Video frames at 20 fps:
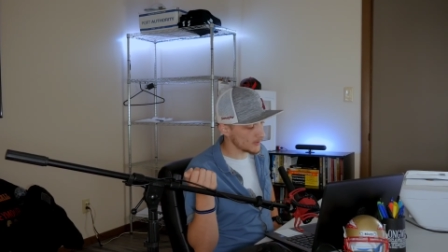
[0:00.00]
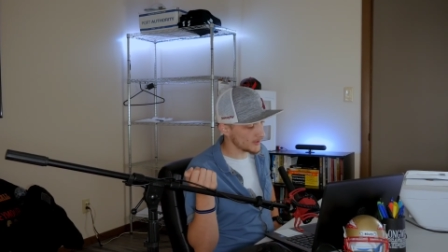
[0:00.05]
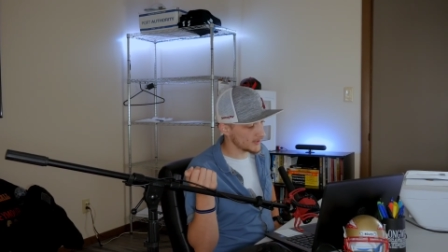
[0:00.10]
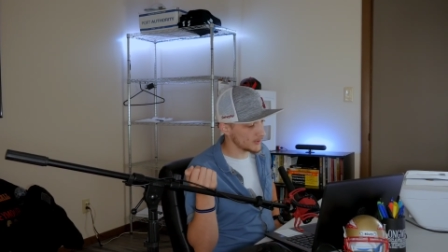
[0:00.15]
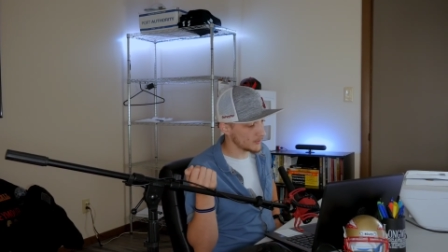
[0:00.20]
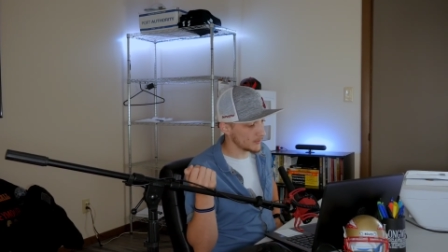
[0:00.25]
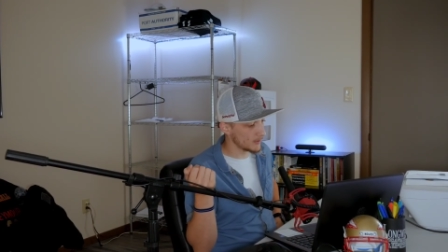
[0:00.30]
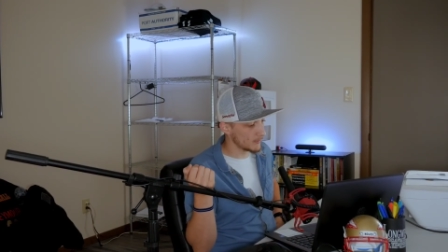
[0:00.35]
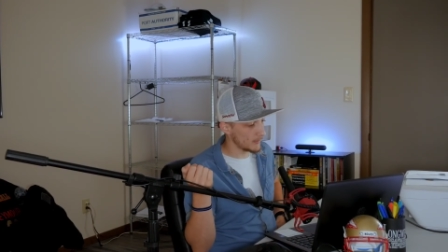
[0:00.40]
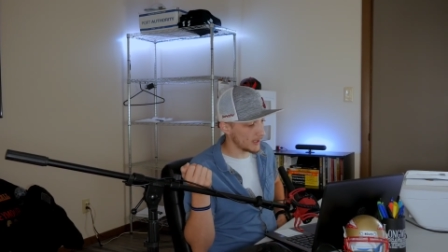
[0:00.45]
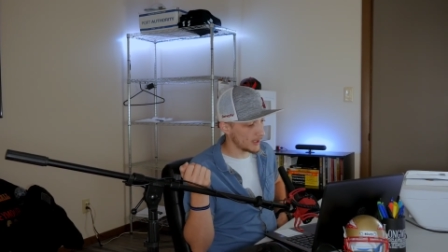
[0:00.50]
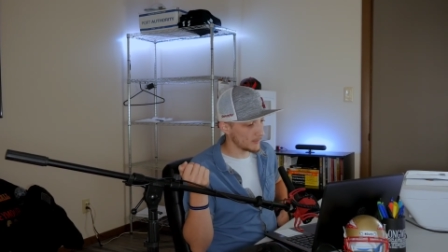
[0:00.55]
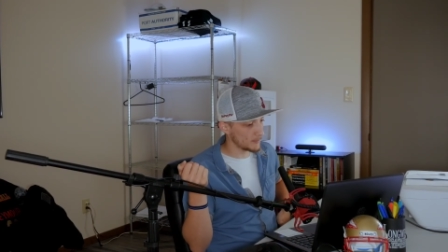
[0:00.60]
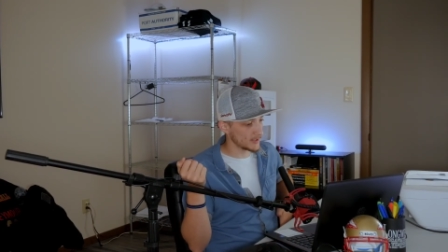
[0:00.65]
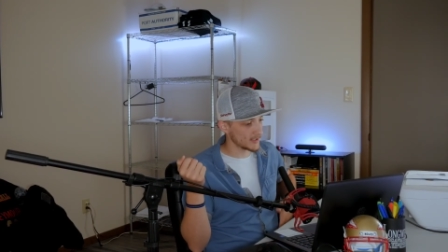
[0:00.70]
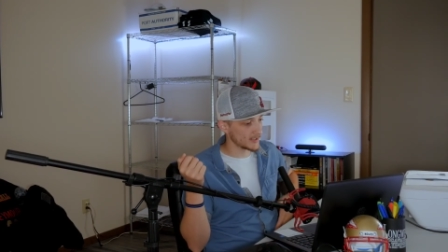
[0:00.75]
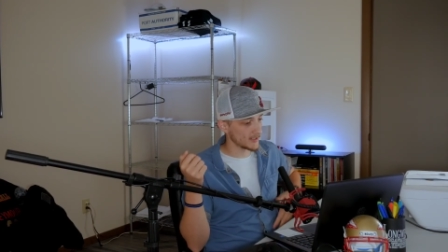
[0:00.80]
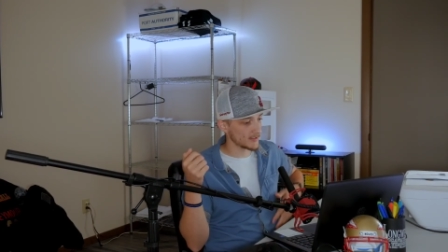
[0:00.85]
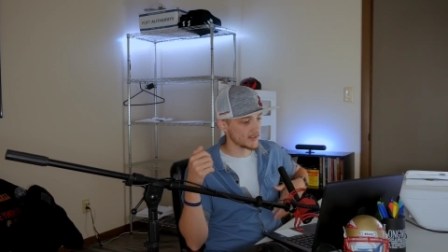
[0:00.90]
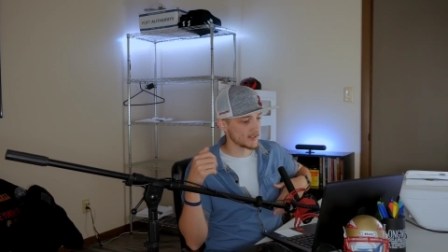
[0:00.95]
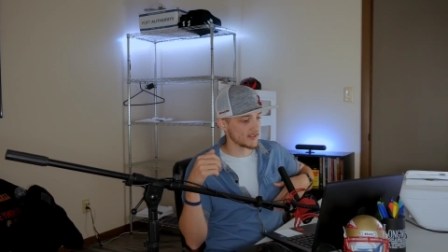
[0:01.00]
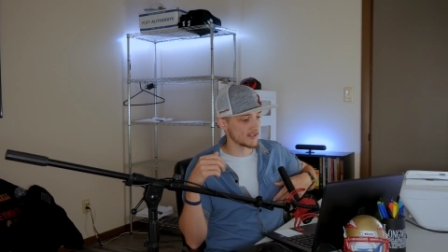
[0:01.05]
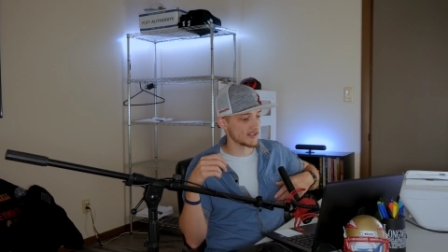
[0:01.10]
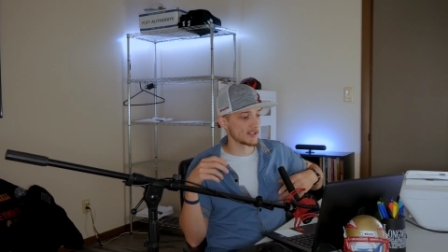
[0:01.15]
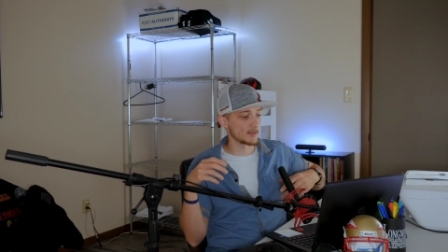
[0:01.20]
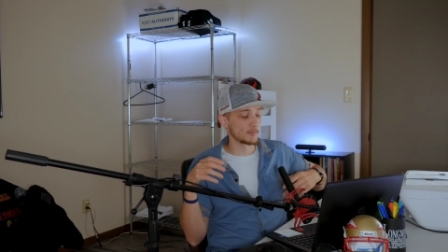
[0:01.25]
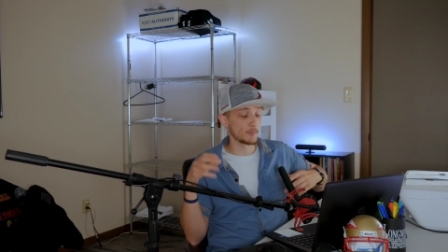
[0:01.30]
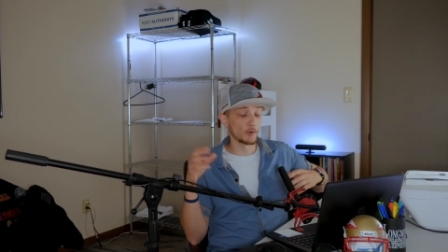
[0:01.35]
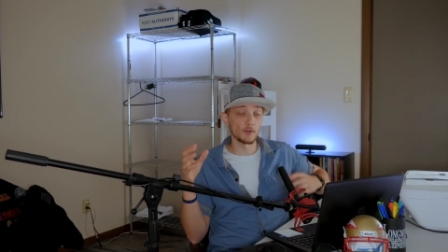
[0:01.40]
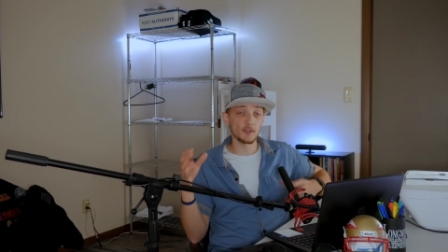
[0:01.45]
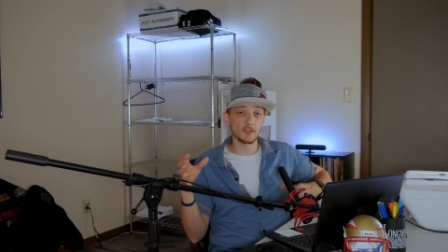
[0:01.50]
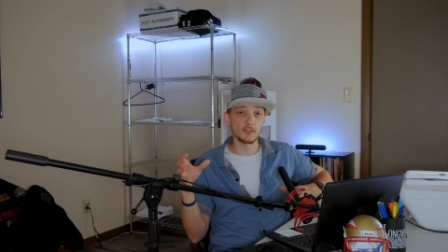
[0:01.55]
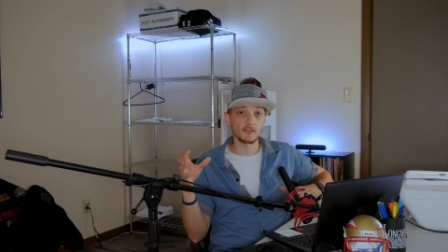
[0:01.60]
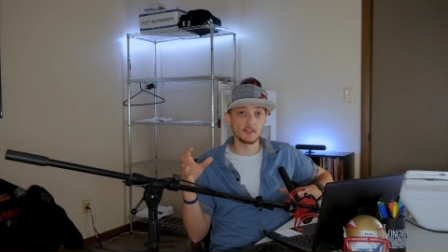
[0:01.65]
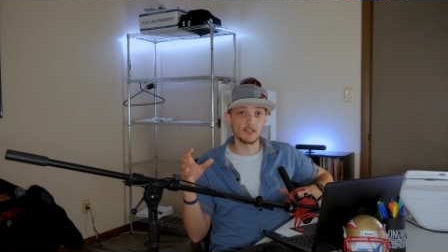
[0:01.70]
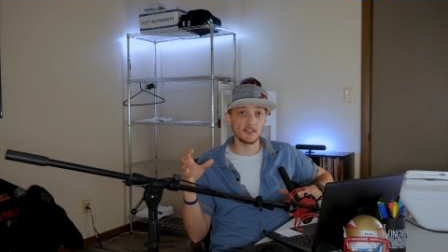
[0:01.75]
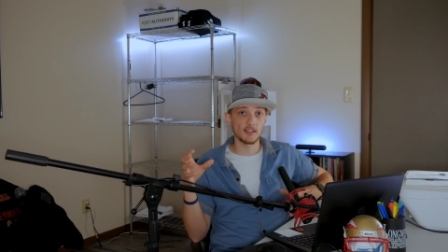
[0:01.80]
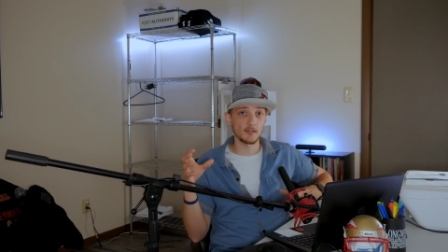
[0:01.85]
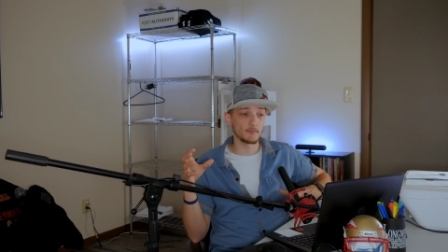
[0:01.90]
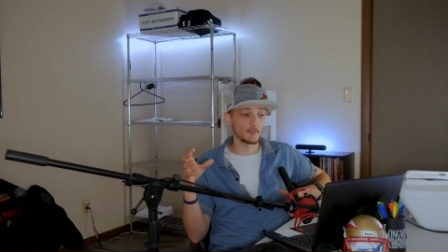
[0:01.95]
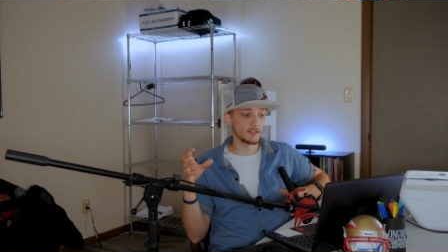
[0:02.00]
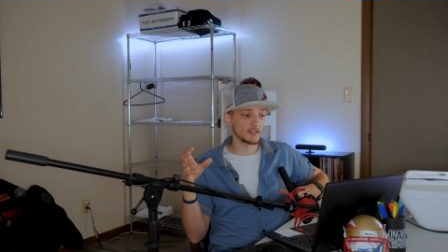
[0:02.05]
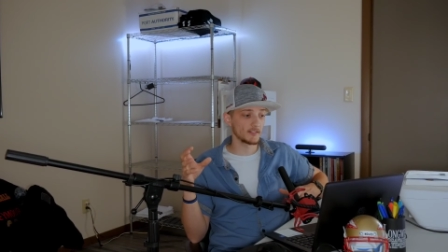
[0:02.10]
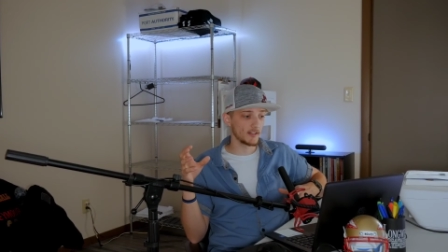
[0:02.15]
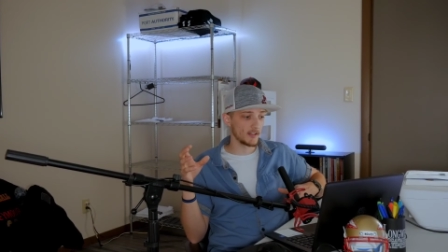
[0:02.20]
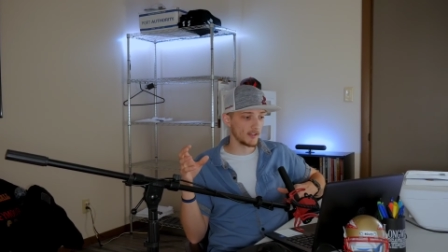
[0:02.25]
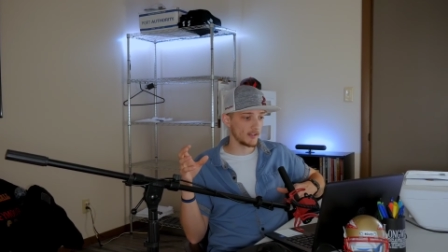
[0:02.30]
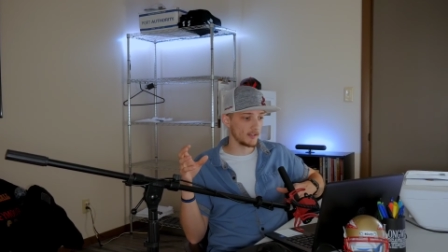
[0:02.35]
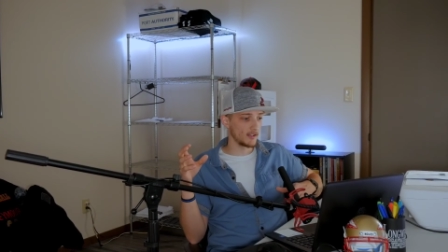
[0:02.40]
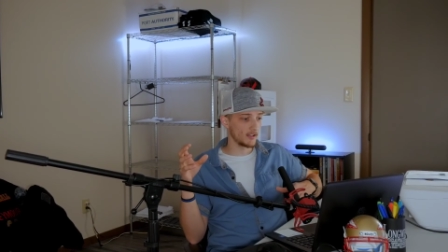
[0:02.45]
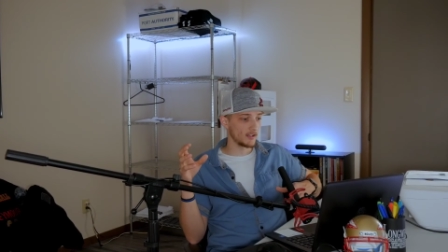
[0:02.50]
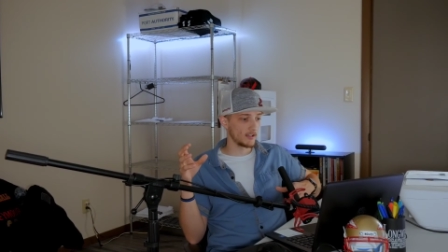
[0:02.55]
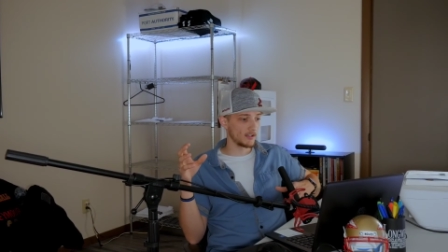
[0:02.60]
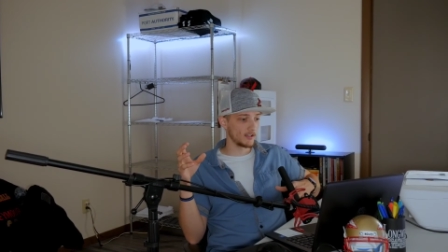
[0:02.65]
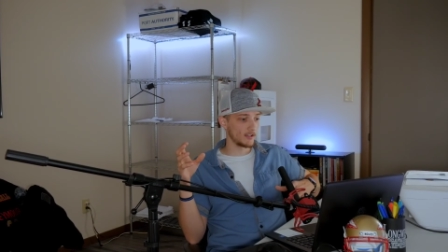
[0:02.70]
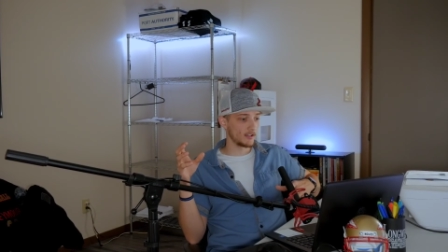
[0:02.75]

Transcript: with you about because this is personally something that